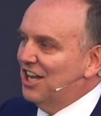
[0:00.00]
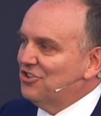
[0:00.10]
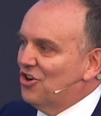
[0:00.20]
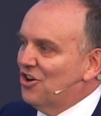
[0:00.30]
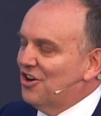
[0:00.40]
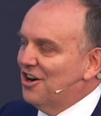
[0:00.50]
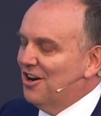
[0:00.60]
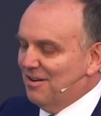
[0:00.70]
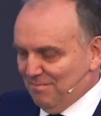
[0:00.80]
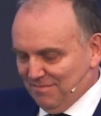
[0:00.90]
that you're
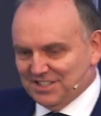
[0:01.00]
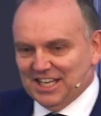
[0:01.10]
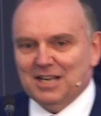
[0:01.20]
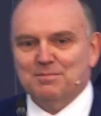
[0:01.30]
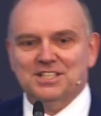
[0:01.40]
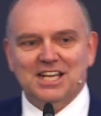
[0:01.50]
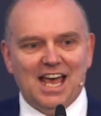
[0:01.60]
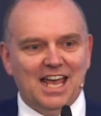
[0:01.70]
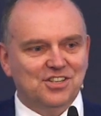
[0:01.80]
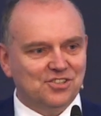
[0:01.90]
sitting
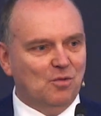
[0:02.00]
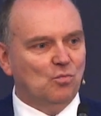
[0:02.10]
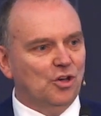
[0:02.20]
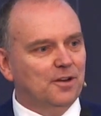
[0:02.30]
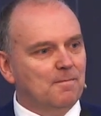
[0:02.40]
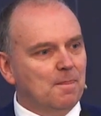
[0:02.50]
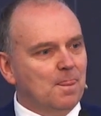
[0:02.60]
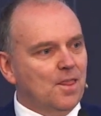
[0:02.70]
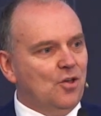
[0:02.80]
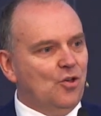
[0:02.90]
beside someone
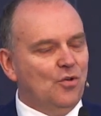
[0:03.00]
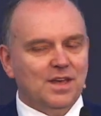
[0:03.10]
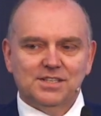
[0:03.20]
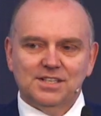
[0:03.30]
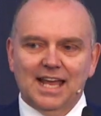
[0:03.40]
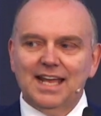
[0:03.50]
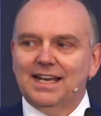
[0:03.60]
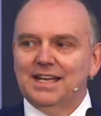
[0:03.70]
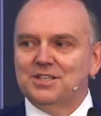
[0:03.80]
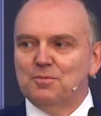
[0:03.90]
who is
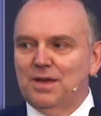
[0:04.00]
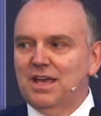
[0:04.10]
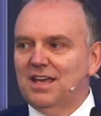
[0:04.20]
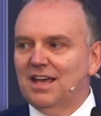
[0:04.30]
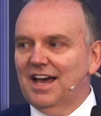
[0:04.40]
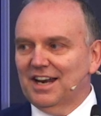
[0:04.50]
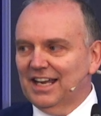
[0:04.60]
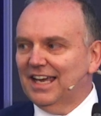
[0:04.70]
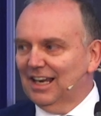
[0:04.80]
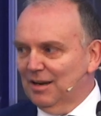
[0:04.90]
likely to be an
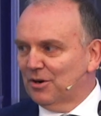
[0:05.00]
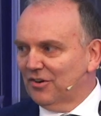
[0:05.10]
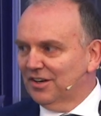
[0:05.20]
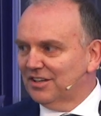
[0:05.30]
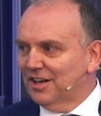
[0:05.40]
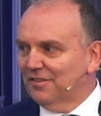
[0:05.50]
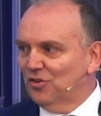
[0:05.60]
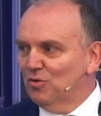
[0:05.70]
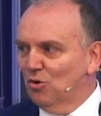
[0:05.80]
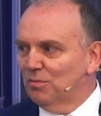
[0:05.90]
illegal immigrant in a
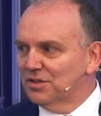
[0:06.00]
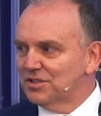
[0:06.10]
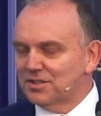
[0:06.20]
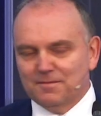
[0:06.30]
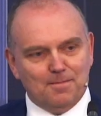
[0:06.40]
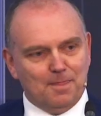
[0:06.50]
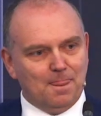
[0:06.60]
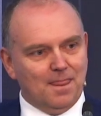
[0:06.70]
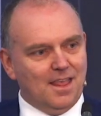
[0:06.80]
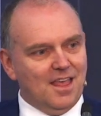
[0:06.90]
few moments,
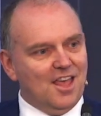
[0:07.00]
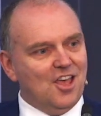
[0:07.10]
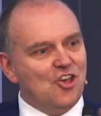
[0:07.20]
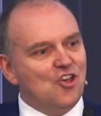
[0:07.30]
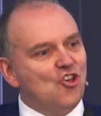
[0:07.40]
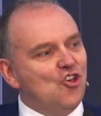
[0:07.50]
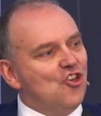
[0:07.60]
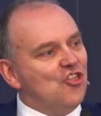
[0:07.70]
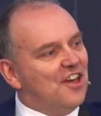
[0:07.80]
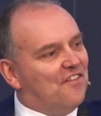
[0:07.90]

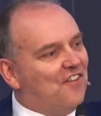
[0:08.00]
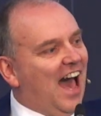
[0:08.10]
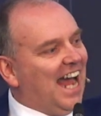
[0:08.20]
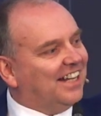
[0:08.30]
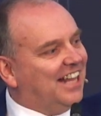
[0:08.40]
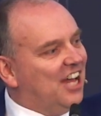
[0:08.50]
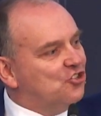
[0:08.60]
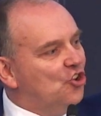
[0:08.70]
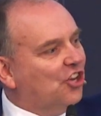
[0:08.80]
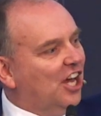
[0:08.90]
the fact that
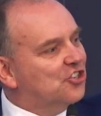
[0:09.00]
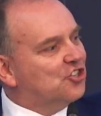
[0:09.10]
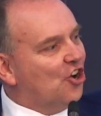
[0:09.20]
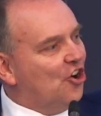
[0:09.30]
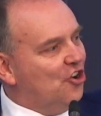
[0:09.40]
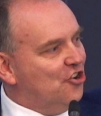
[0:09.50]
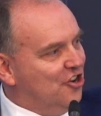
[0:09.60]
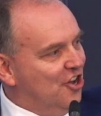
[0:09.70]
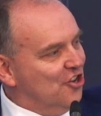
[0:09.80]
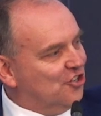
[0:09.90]
you can
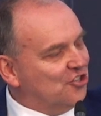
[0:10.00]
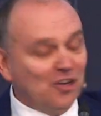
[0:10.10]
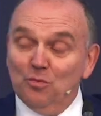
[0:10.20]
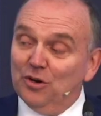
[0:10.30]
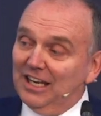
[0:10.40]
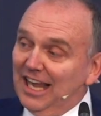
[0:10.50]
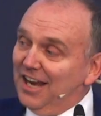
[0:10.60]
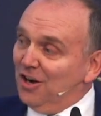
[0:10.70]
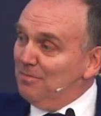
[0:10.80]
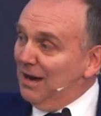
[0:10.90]
turn to someone
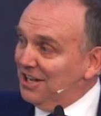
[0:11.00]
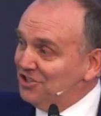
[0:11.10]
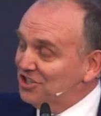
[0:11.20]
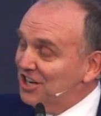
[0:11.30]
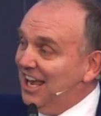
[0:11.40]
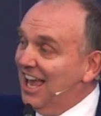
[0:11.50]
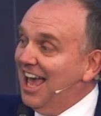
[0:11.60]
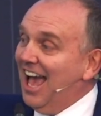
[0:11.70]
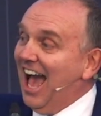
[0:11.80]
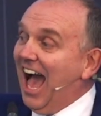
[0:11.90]
like Her Majesty,
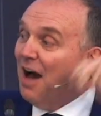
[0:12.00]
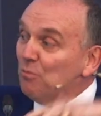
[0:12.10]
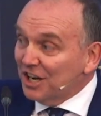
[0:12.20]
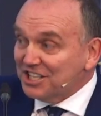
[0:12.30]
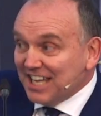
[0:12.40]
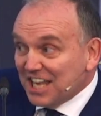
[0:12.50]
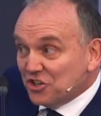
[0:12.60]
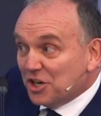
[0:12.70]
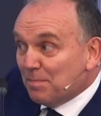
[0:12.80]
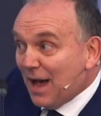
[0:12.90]
and what it says
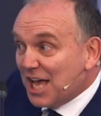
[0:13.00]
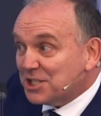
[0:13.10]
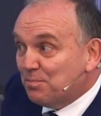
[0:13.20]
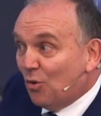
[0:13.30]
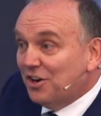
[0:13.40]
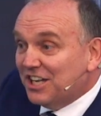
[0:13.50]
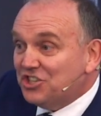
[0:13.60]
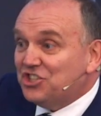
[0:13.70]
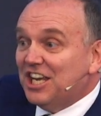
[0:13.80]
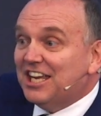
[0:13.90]
on your passport, that
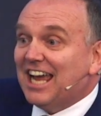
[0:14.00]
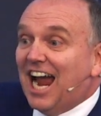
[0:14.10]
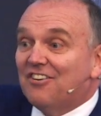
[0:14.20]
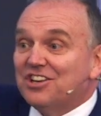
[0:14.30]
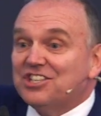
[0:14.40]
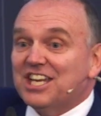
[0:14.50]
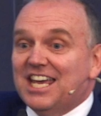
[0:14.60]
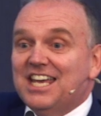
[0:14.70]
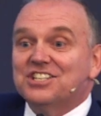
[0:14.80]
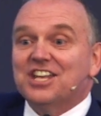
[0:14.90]
she
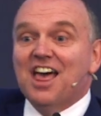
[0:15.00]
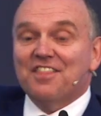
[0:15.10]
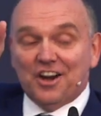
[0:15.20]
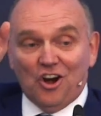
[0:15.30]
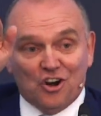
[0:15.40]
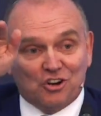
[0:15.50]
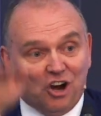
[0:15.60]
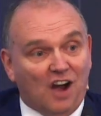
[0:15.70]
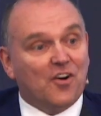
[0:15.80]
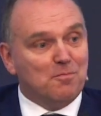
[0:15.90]
guarantees that her
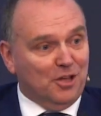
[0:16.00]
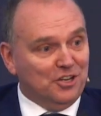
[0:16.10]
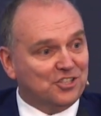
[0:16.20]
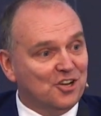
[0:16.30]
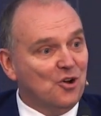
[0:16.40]
government